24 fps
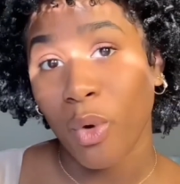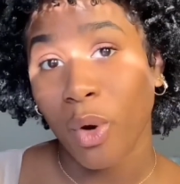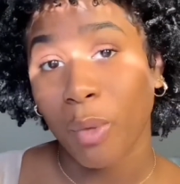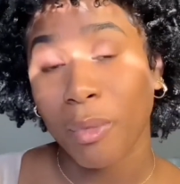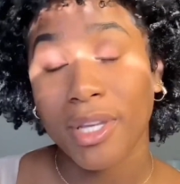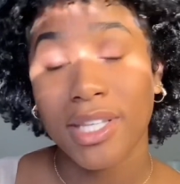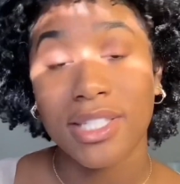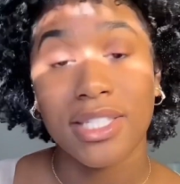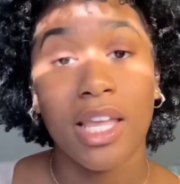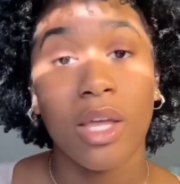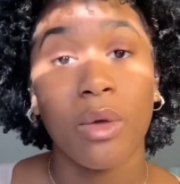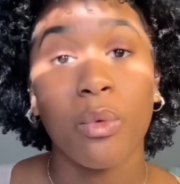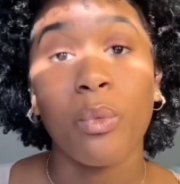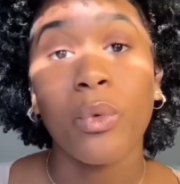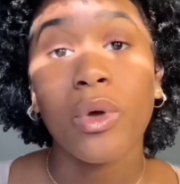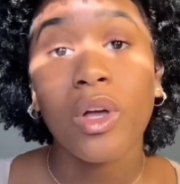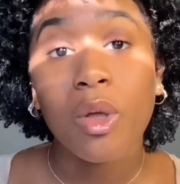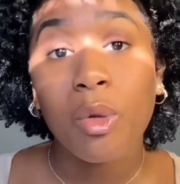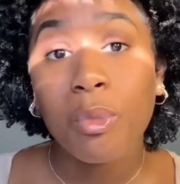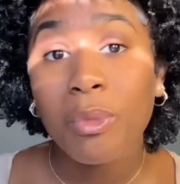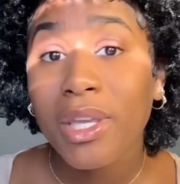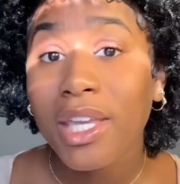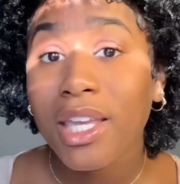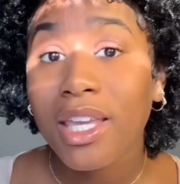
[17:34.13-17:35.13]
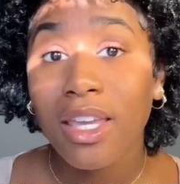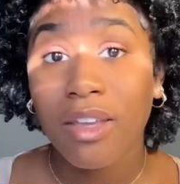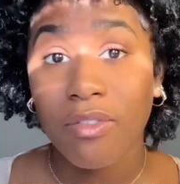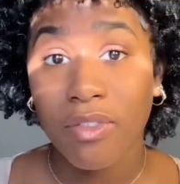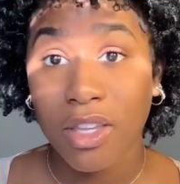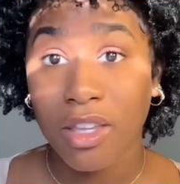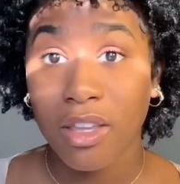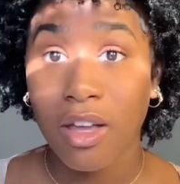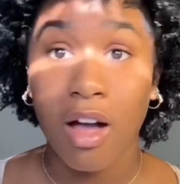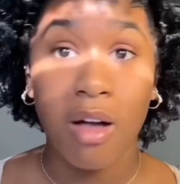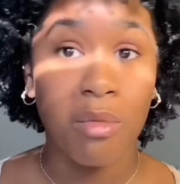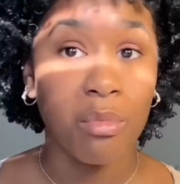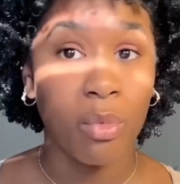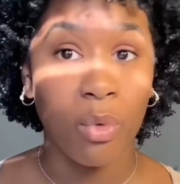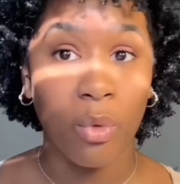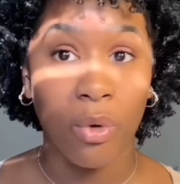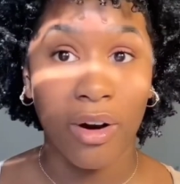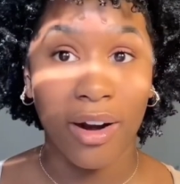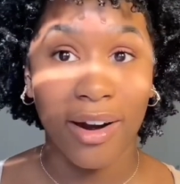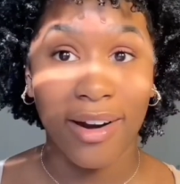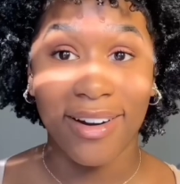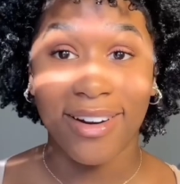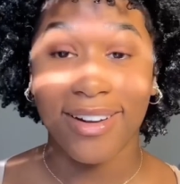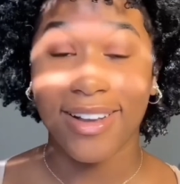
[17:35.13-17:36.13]
because I will be giving y'all
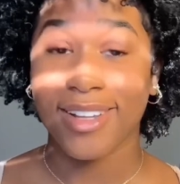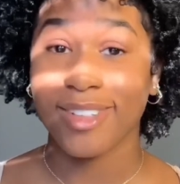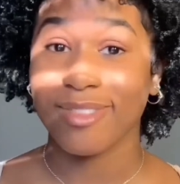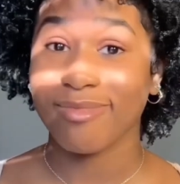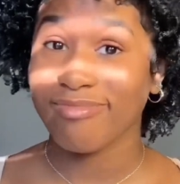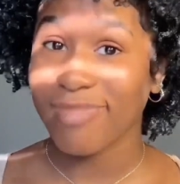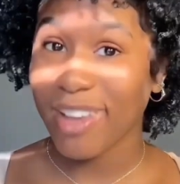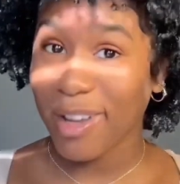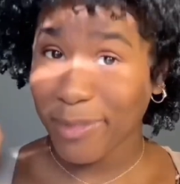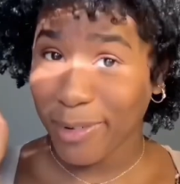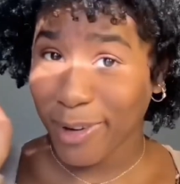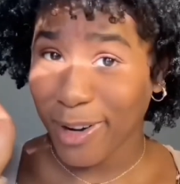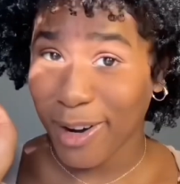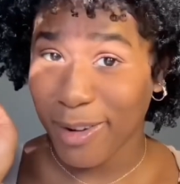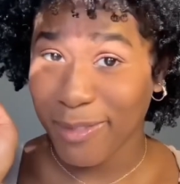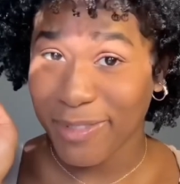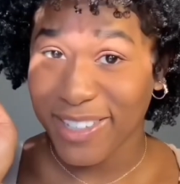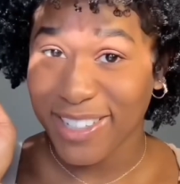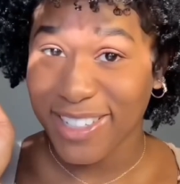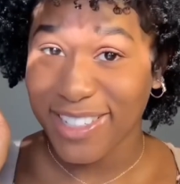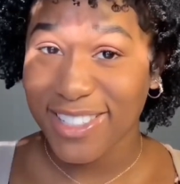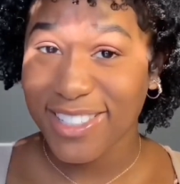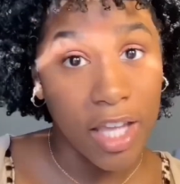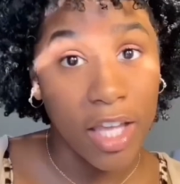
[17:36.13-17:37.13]
more. I promise.